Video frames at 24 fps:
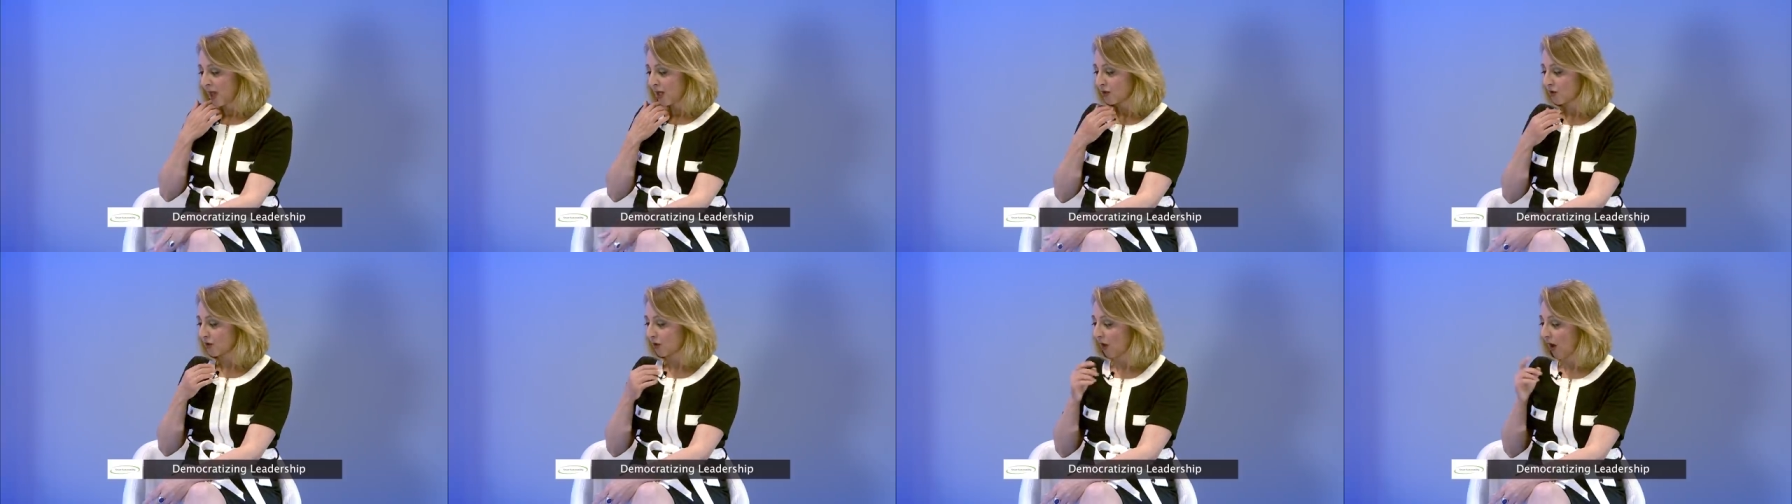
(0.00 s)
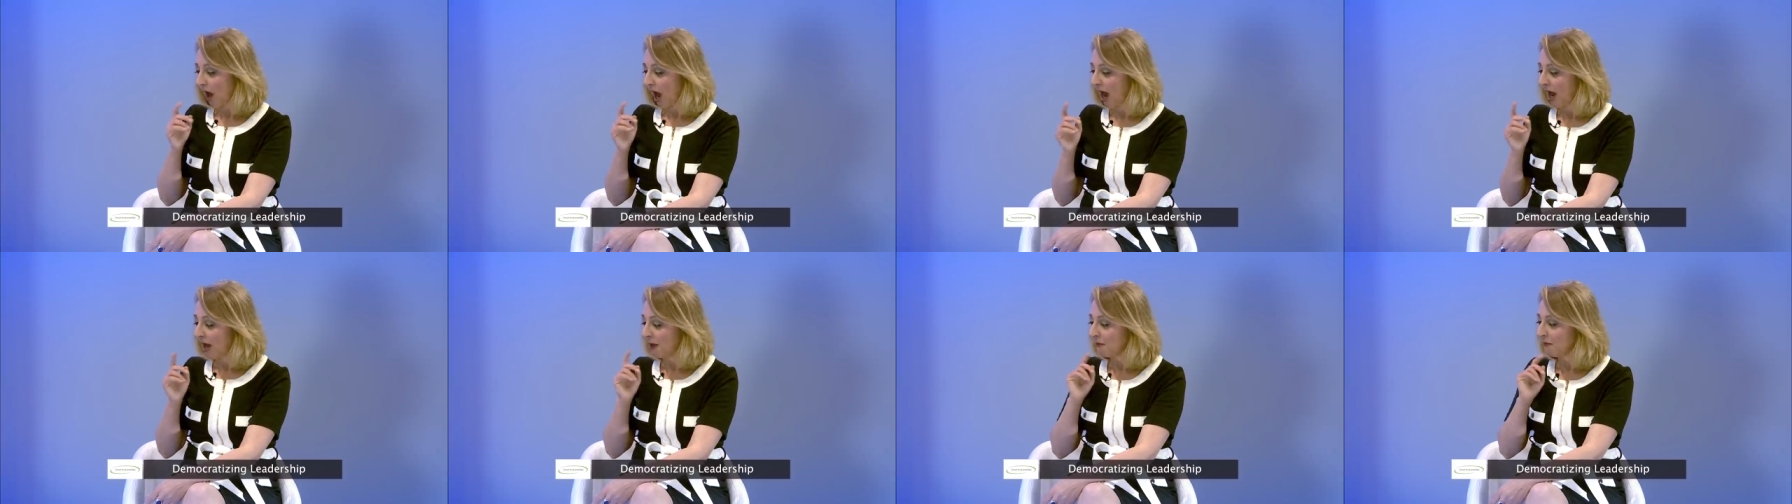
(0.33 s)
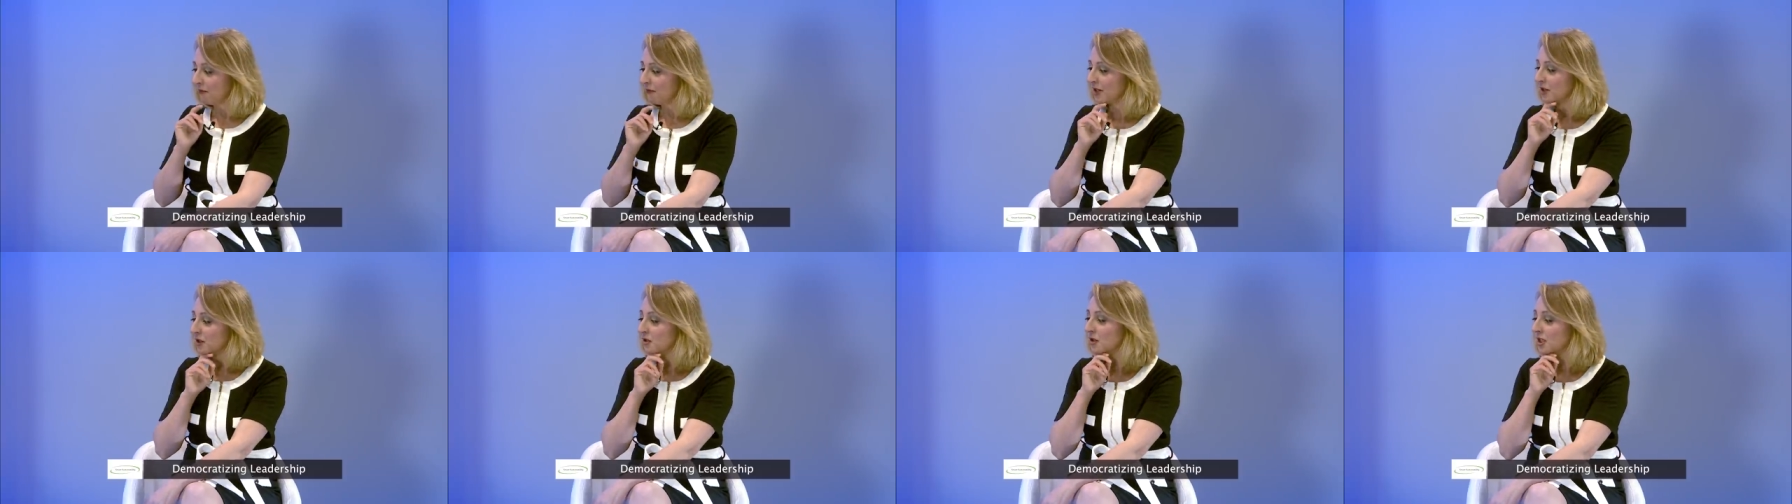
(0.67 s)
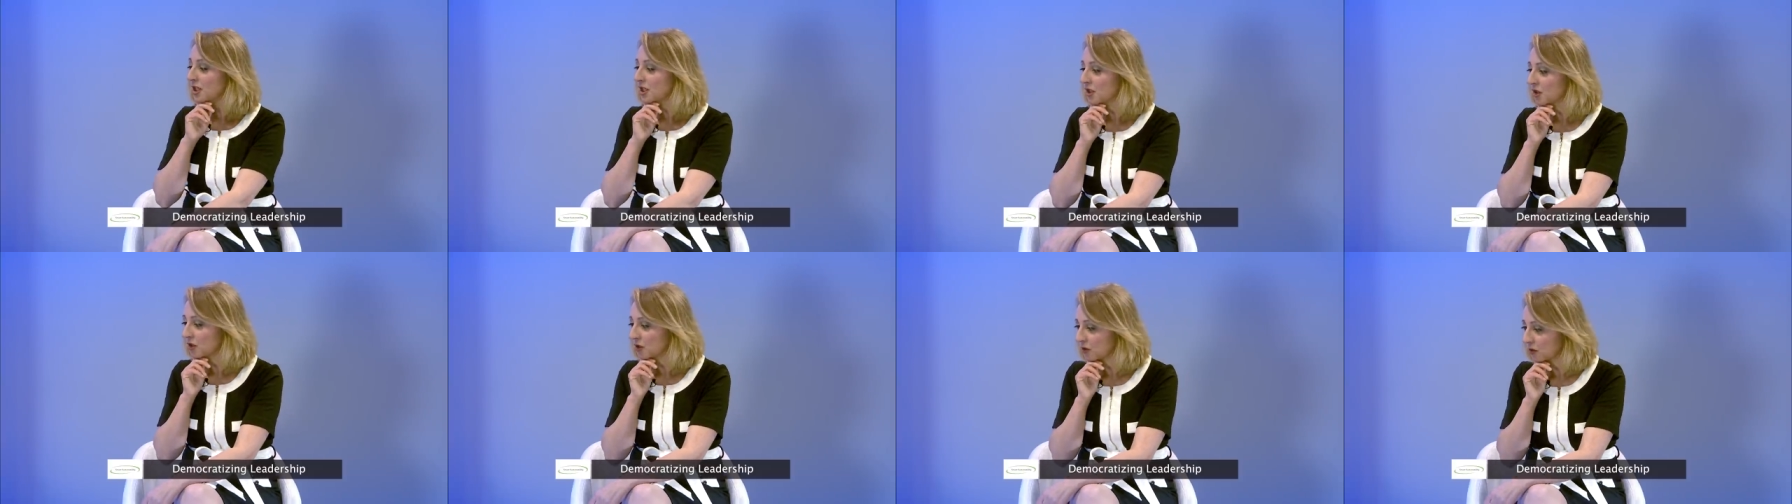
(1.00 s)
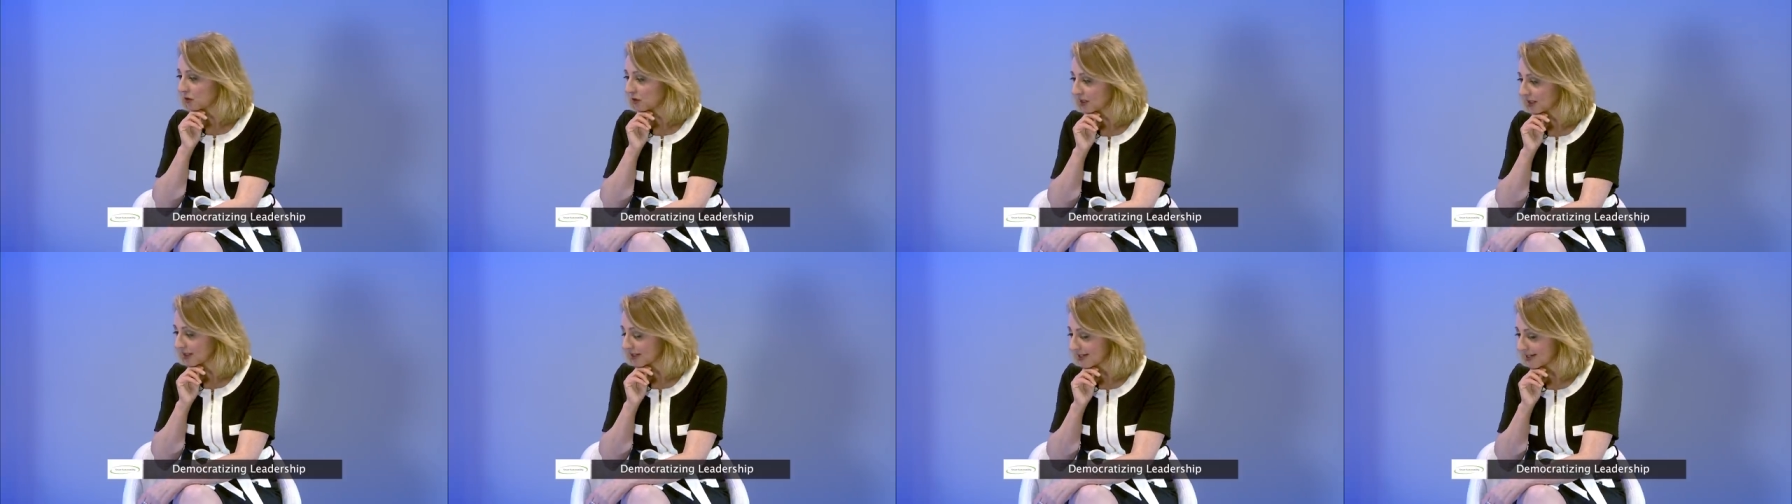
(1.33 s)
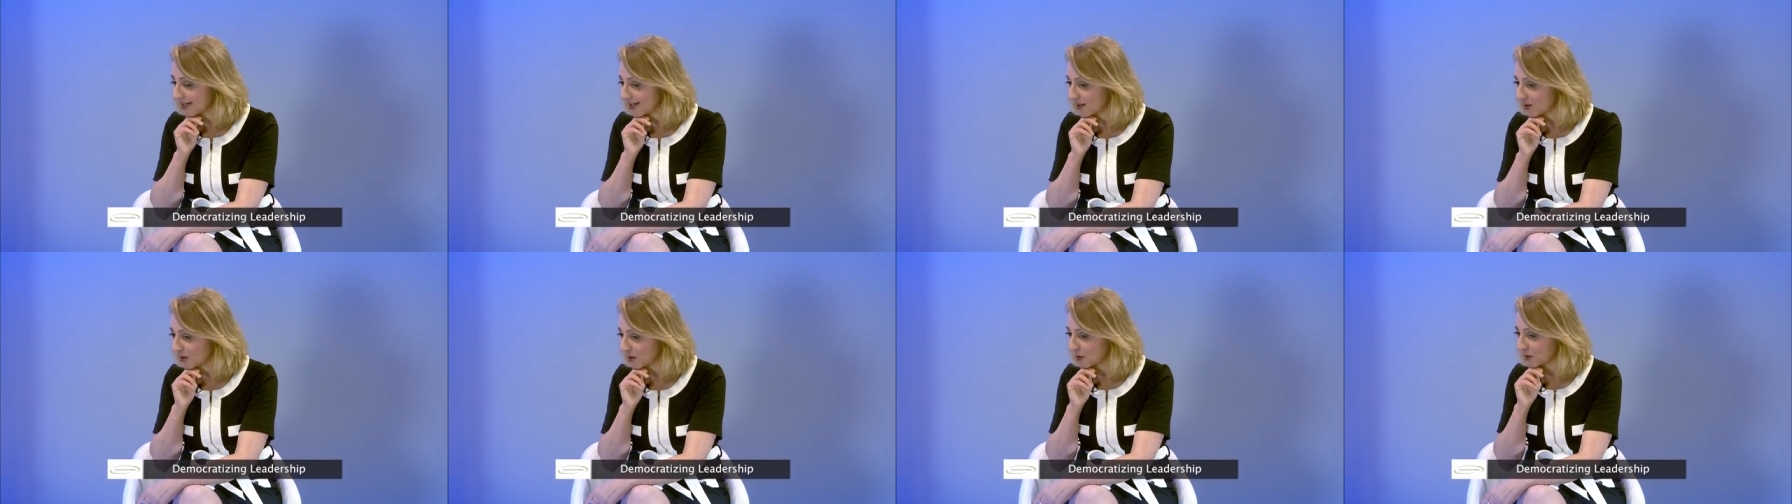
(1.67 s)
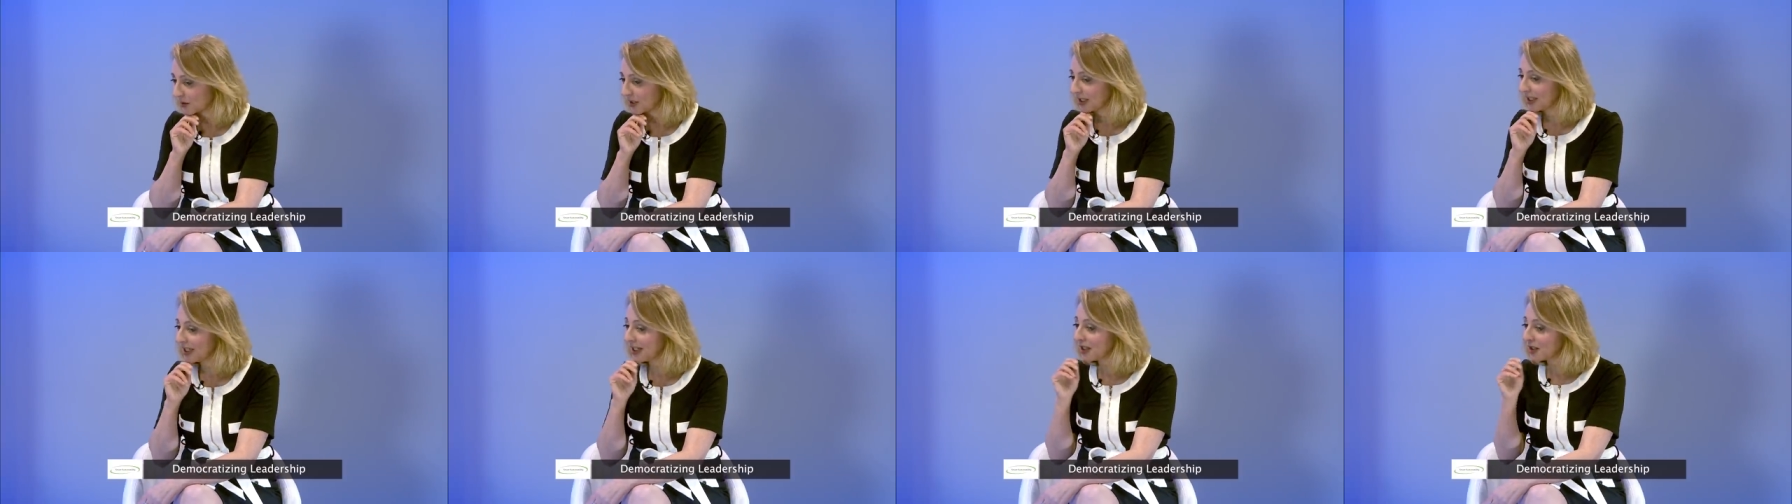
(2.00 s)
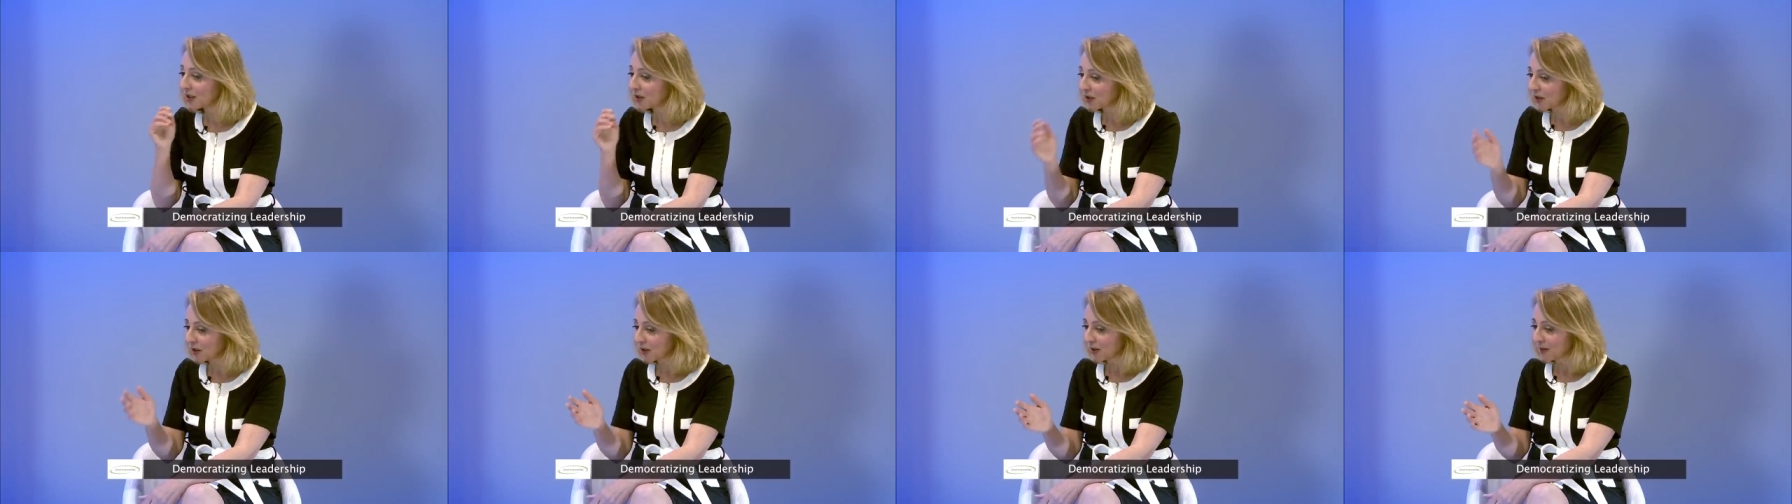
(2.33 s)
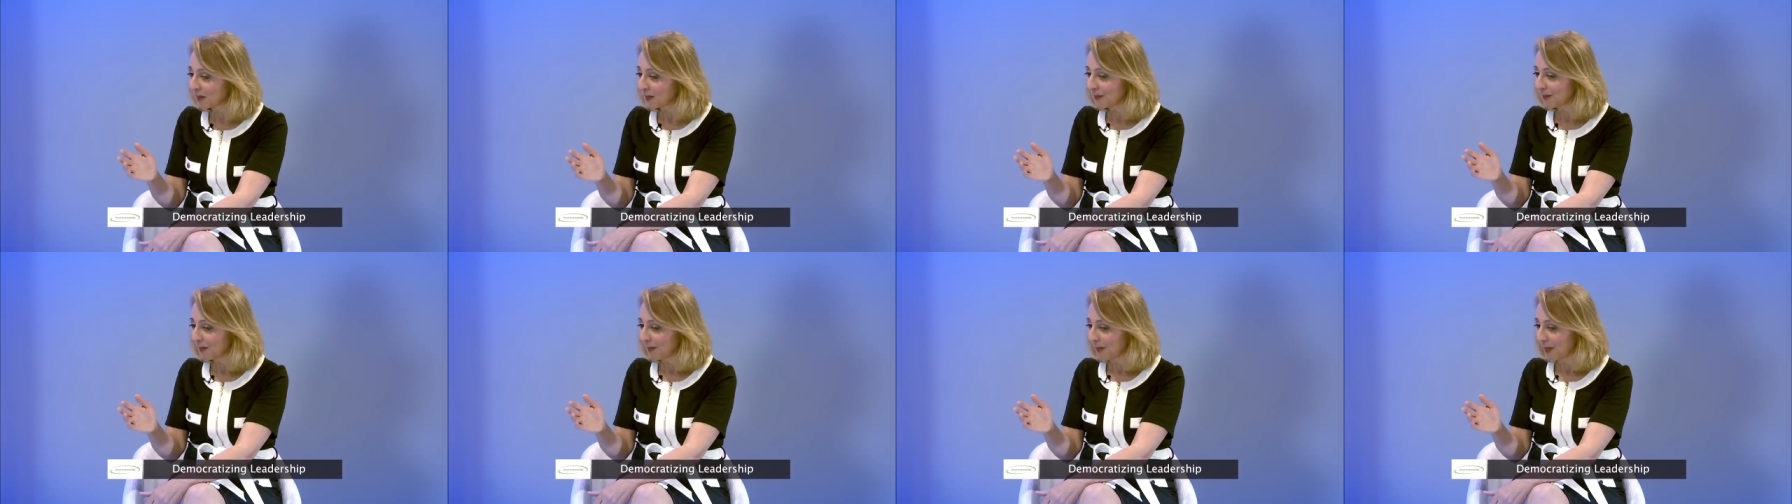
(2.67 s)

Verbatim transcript: So I'm very curious to hear